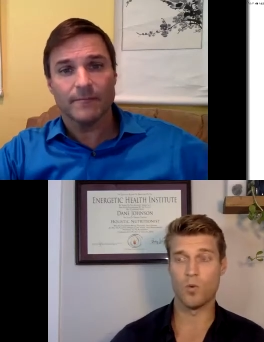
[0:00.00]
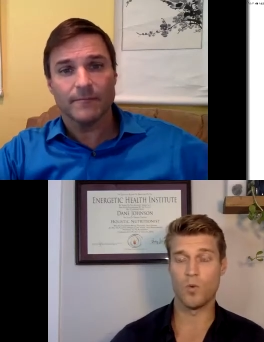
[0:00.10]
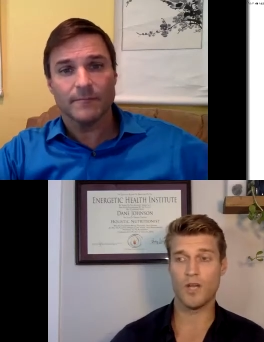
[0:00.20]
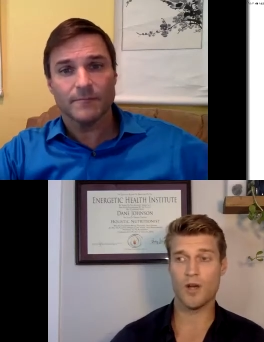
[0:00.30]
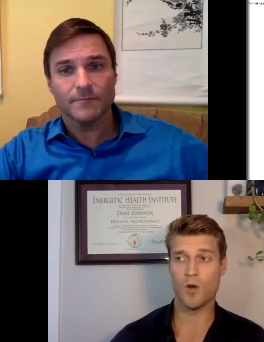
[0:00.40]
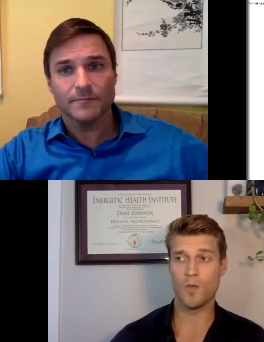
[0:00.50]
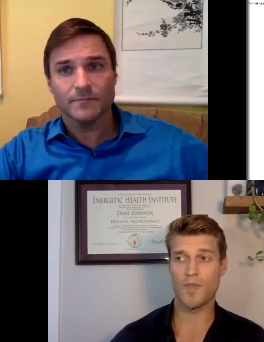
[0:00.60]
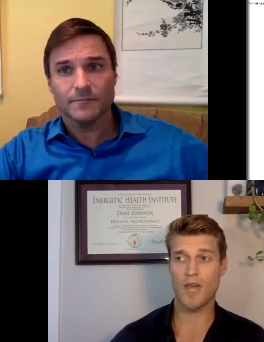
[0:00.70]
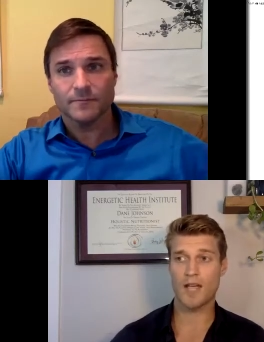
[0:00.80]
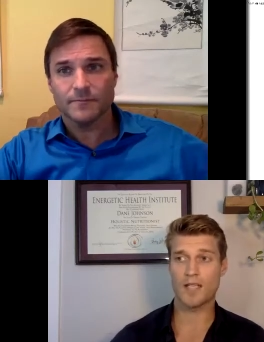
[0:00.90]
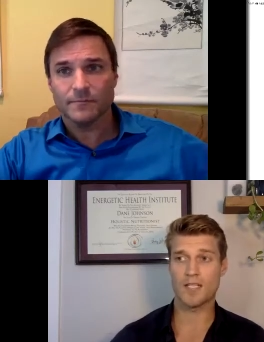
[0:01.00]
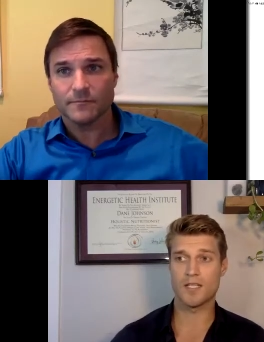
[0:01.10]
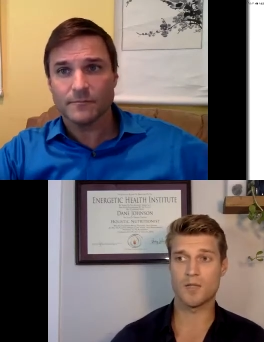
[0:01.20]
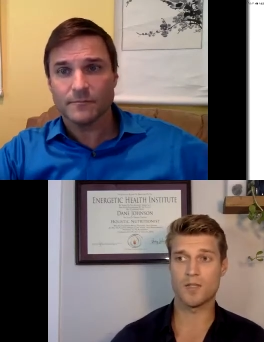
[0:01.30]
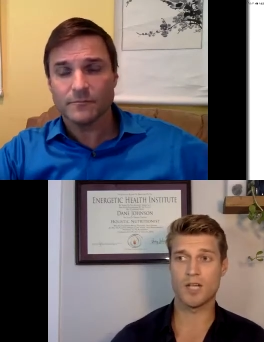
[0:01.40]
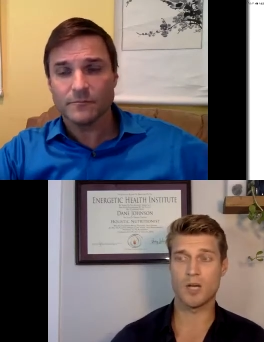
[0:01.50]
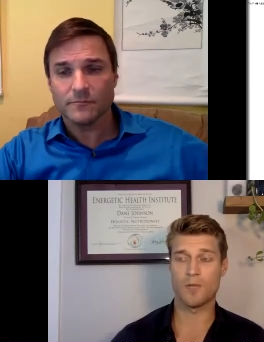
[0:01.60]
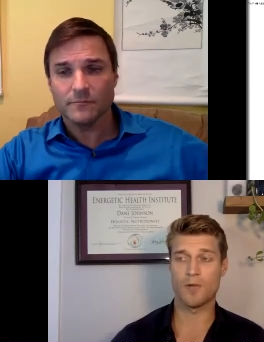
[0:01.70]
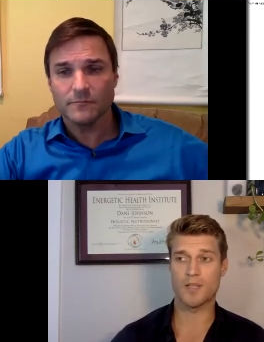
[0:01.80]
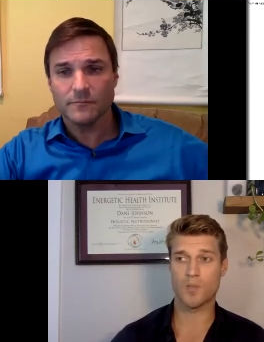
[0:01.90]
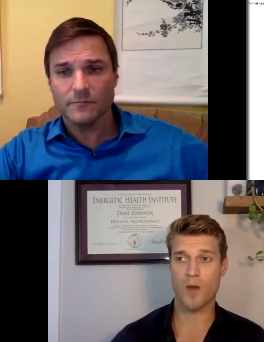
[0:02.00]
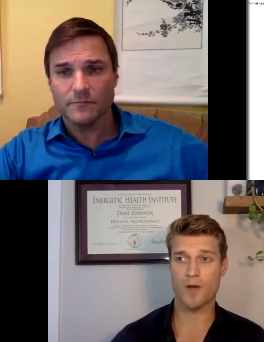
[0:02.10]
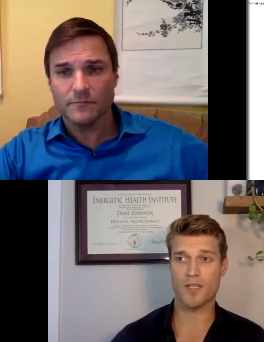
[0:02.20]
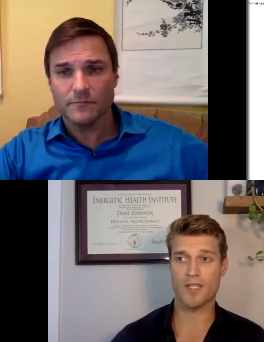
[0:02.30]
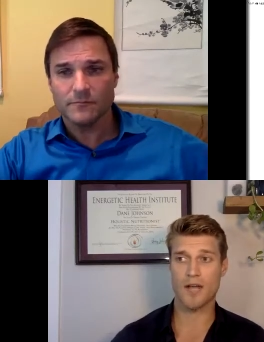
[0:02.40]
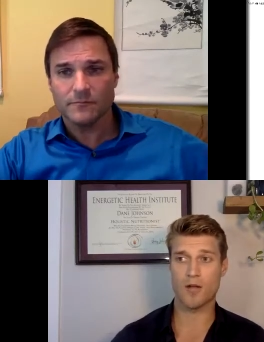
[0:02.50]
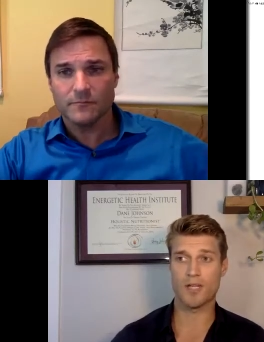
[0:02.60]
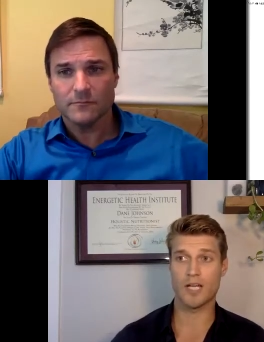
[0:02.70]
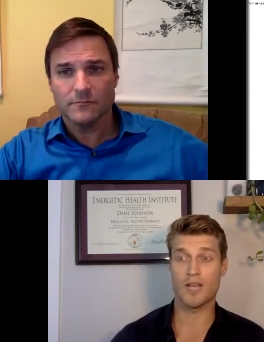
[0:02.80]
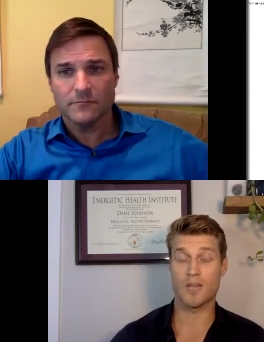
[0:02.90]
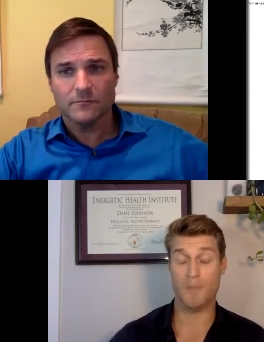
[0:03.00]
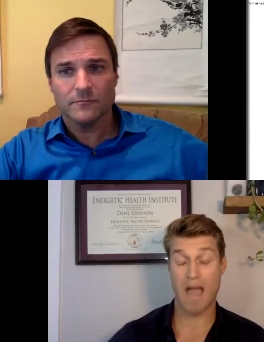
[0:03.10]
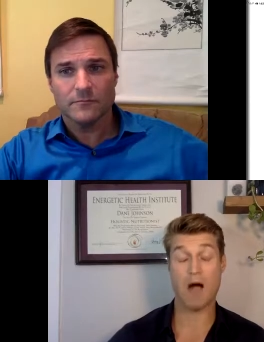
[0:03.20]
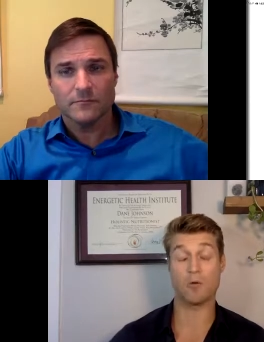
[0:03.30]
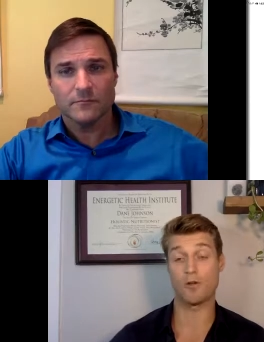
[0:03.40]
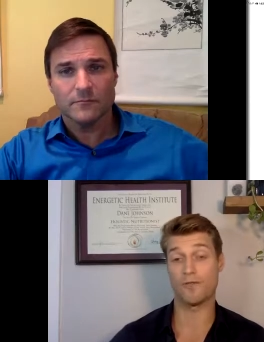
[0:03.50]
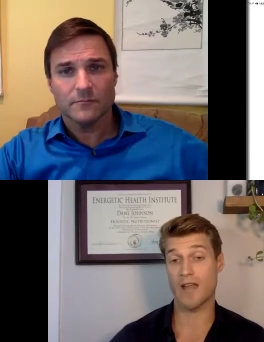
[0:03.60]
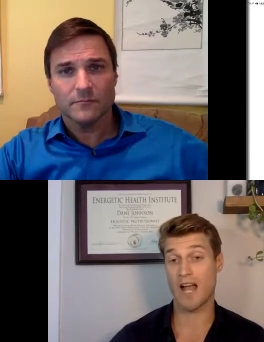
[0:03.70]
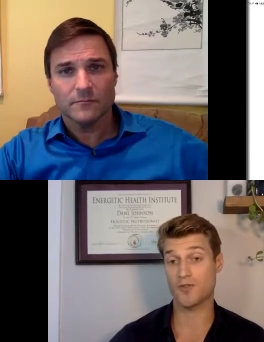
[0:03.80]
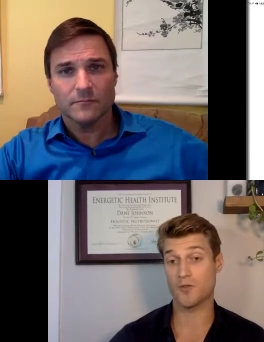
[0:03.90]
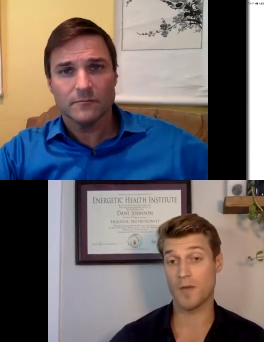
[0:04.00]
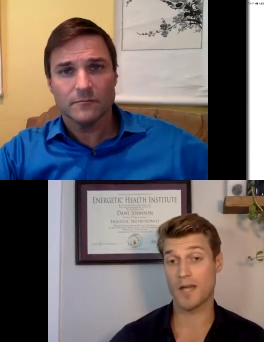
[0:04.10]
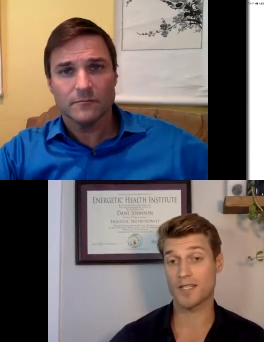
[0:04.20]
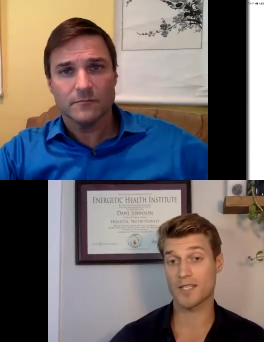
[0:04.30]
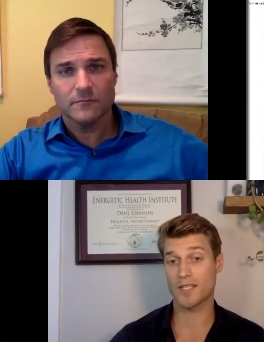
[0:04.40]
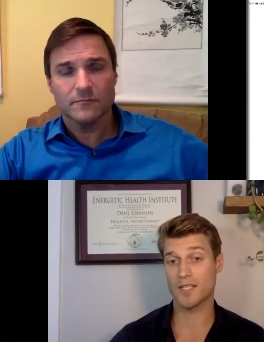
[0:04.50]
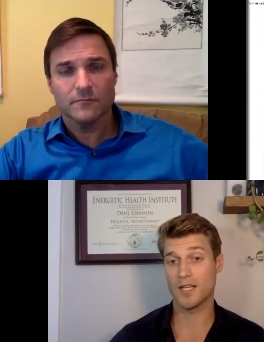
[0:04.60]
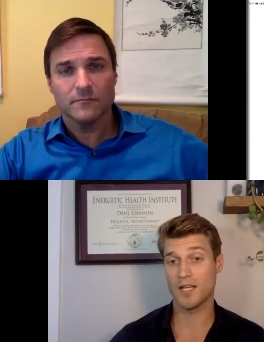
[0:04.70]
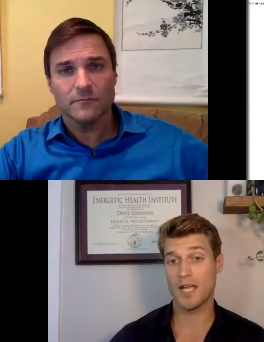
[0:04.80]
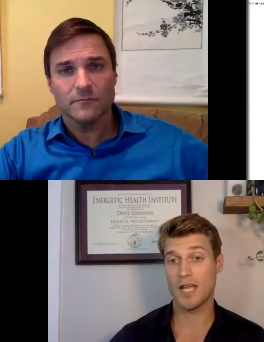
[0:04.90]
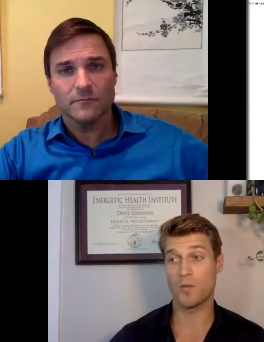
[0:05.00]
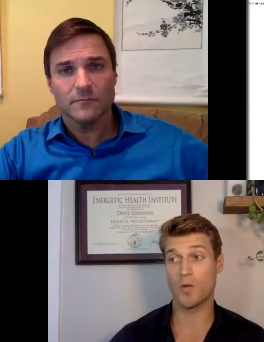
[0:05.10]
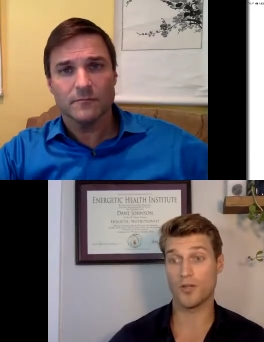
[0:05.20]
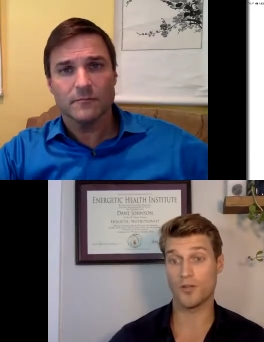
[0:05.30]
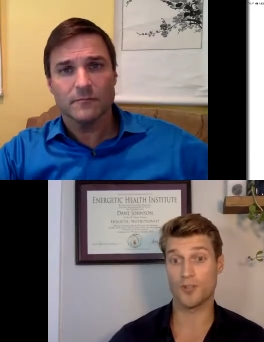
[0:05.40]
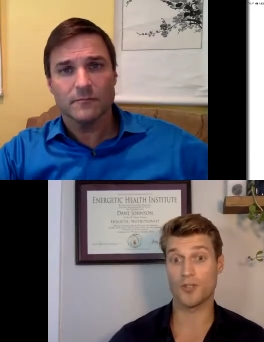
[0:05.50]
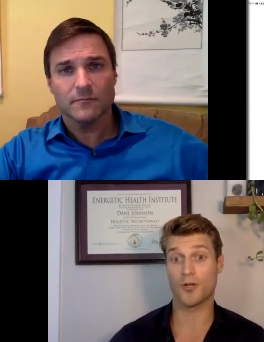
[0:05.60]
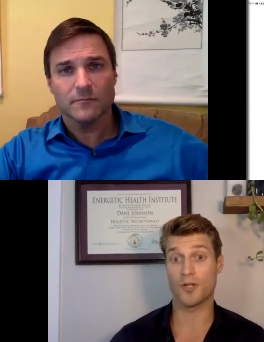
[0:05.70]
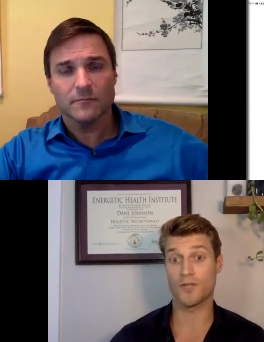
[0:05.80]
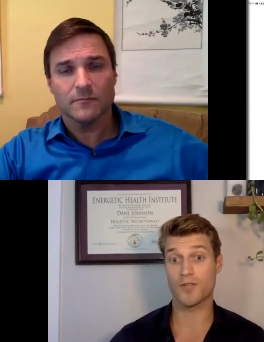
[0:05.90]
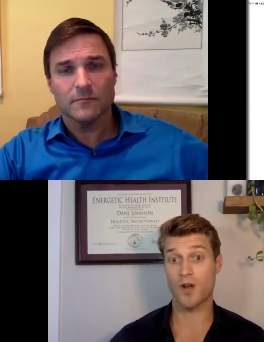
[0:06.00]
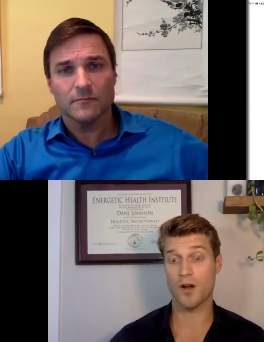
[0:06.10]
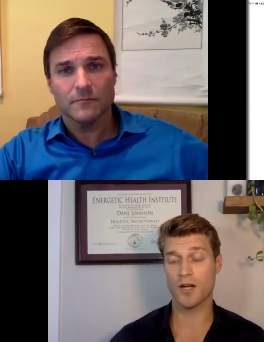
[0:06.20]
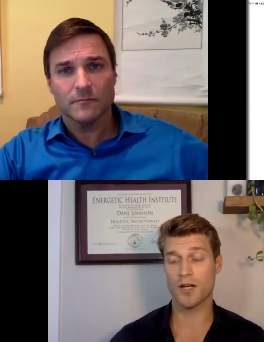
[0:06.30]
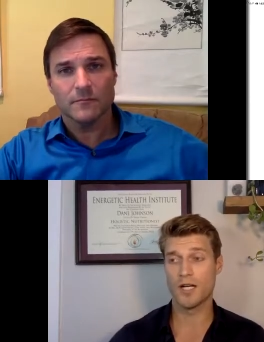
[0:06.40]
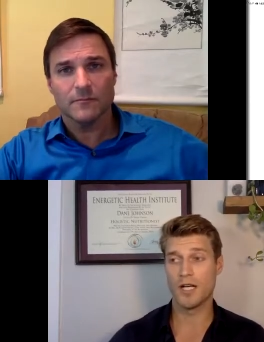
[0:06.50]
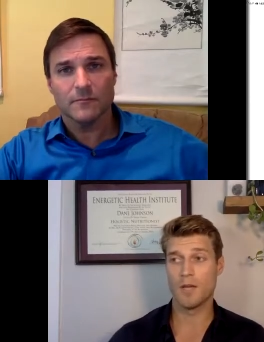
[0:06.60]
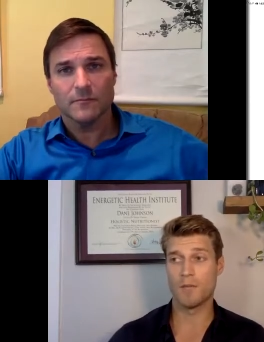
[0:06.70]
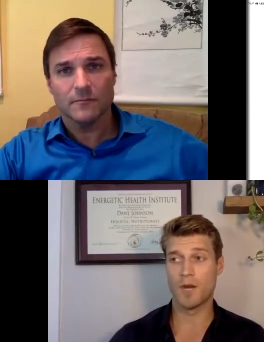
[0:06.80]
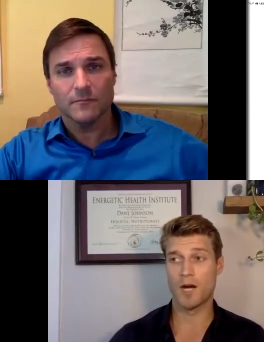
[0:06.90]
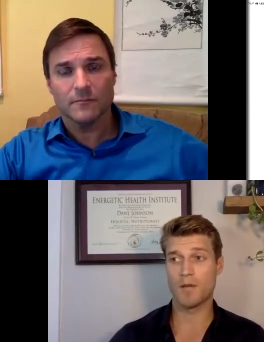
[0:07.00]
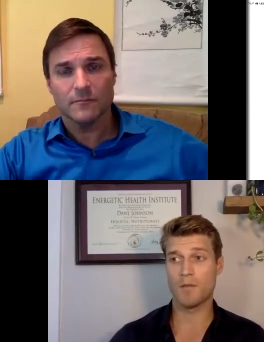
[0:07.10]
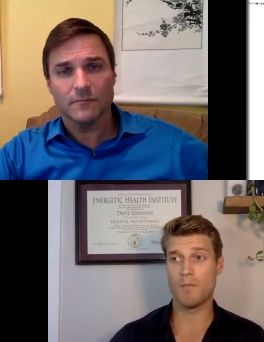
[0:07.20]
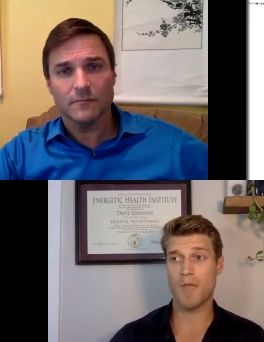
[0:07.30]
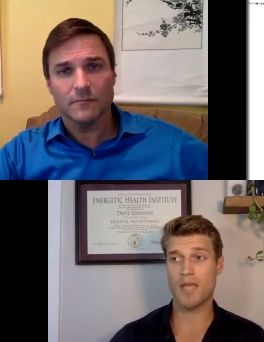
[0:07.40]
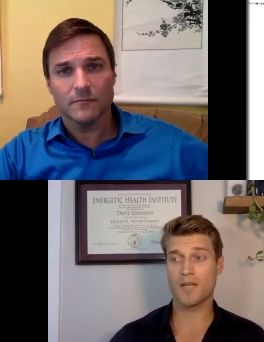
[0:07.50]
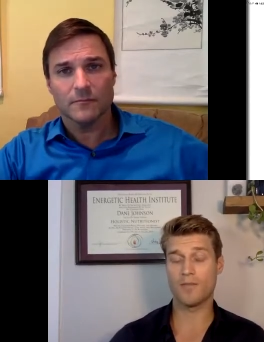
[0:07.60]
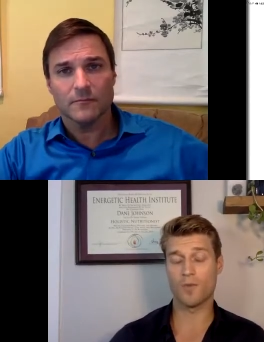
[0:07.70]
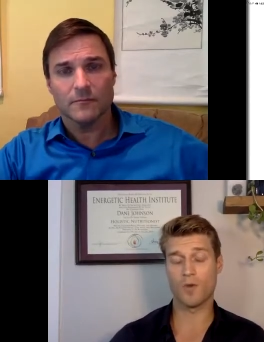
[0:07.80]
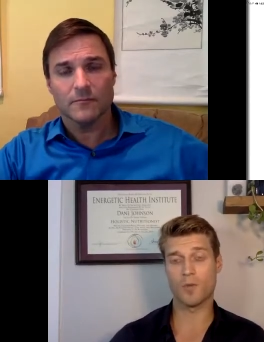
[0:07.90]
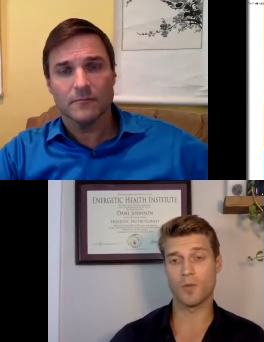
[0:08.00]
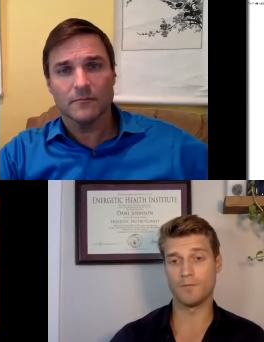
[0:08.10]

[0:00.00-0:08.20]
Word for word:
Speaker 1: we hope that to to help raise awareness not only on the power of natural medicine and what your alternatives are, but make it affordable